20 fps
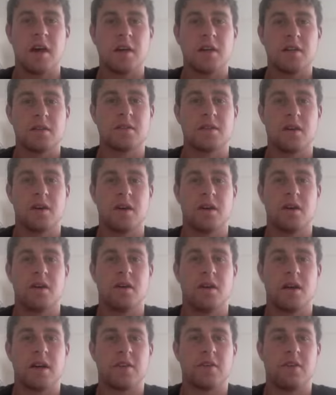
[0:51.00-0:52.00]
So
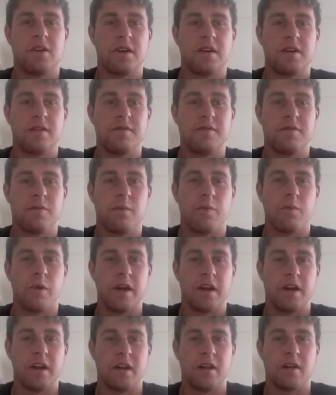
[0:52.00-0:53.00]
I kind of
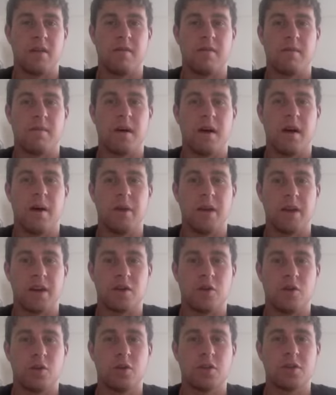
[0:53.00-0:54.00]
went in a bit
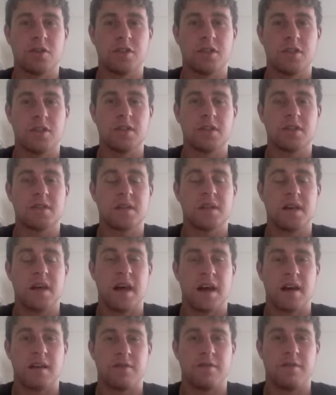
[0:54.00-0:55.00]
cautious
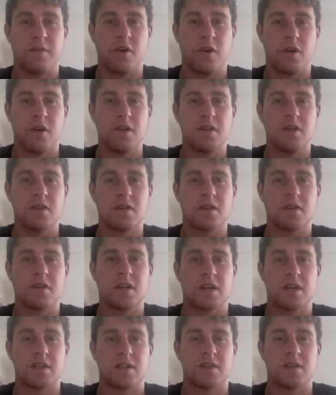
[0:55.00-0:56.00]
at first
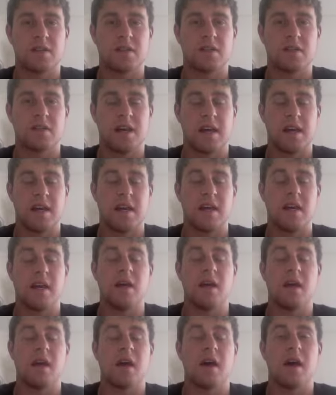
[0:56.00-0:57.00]
just to see
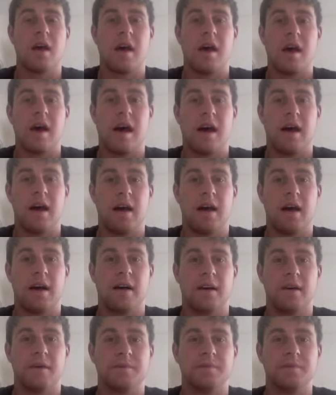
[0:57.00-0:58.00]

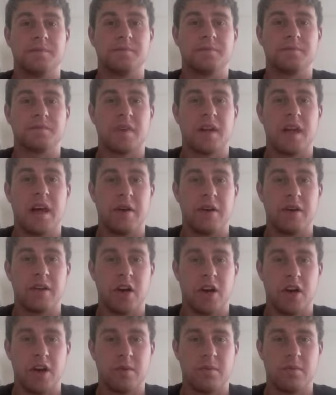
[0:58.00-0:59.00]
um, how he'd
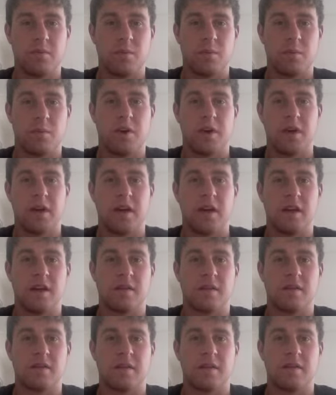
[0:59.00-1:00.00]
cope with
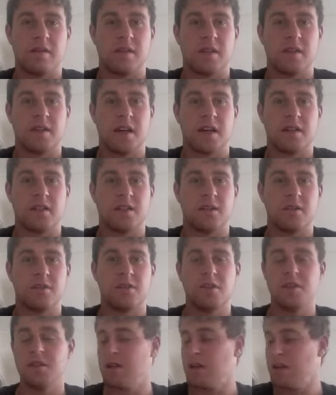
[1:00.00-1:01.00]
the text I was
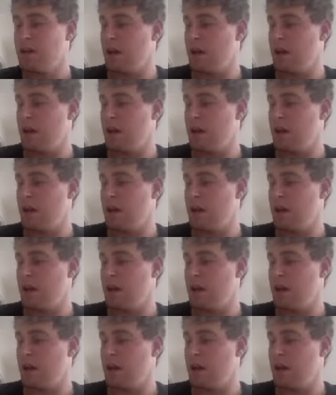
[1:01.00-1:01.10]
using.